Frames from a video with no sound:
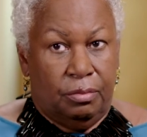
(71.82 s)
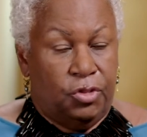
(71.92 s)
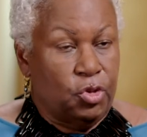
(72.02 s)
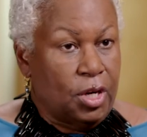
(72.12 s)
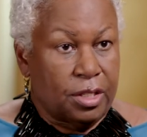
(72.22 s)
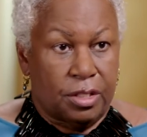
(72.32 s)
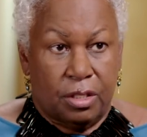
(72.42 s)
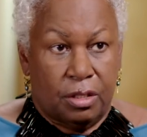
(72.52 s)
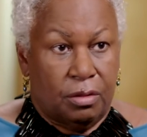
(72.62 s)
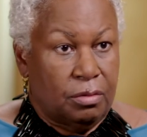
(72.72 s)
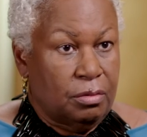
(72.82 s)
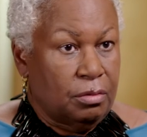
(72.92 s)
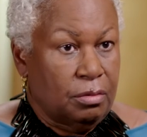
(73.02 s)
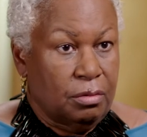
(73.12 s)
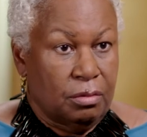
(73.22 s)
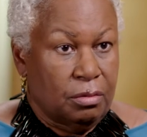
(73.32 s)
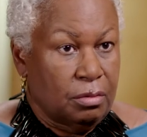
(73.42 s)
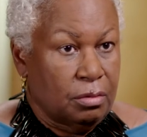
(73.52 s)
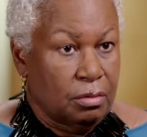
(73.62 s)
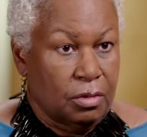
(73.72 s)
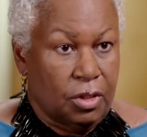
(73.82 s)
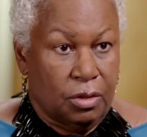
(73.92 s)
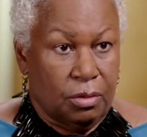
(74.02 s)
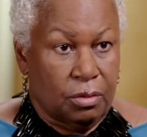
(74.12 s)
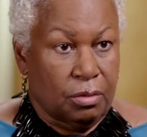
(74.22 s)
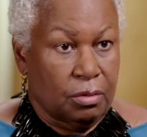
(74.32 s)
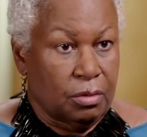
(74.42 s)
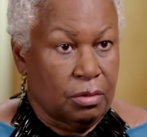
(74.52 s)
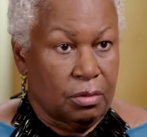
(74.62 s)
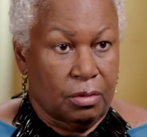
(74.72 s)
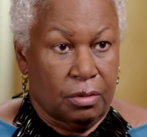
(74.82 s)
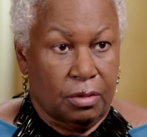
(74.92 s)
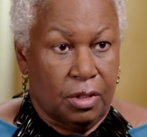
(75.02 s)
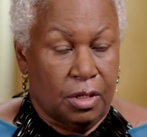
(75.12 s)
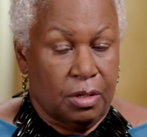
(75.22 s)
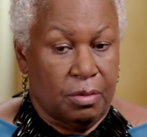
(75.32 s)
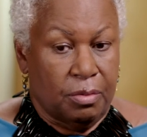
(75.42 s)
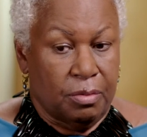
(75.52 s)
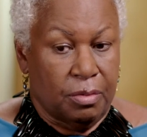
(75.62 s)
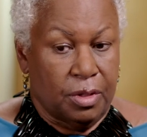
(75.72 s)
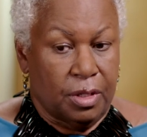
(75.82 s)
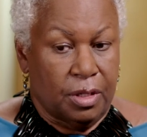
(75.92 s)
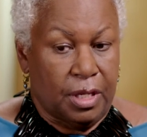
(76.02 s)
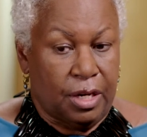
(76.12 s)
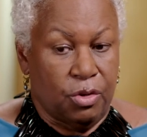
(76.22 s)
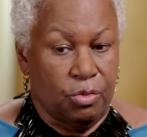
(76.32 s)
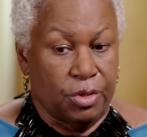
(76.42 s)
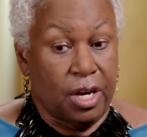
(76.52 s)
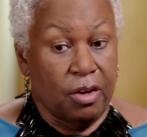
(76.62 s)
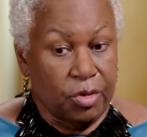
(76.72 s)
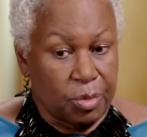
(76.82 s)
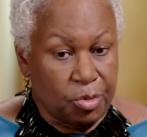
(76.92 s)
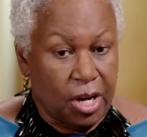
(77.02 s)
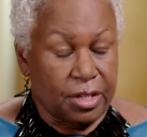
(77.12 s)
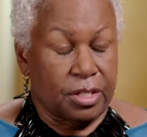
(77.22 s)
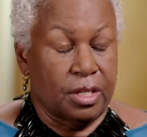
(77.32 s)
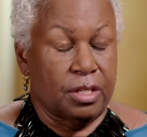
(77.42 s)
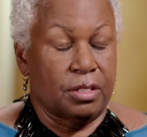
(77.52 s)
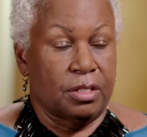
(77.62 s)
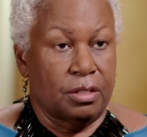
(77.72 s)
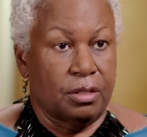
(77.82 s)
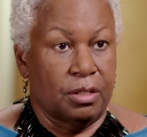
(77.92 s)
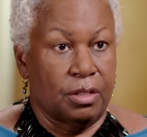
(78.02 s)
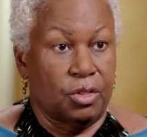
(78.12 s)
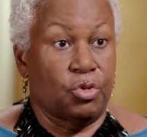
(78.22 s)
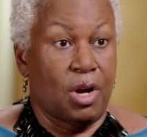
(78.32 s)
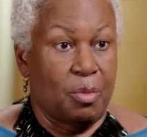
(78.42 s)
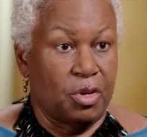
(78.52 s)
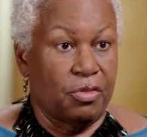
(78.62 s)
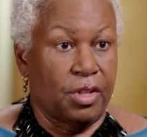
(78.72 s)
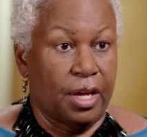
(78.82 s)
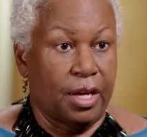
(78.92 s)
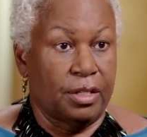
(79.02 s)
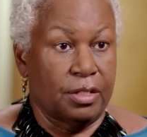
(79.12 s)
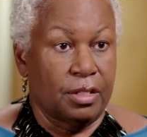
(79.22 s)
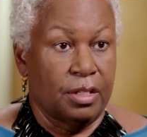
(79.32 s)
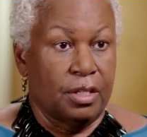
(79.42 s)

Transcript: drugs and you know um, and that whole recovery process and, and the trauma of that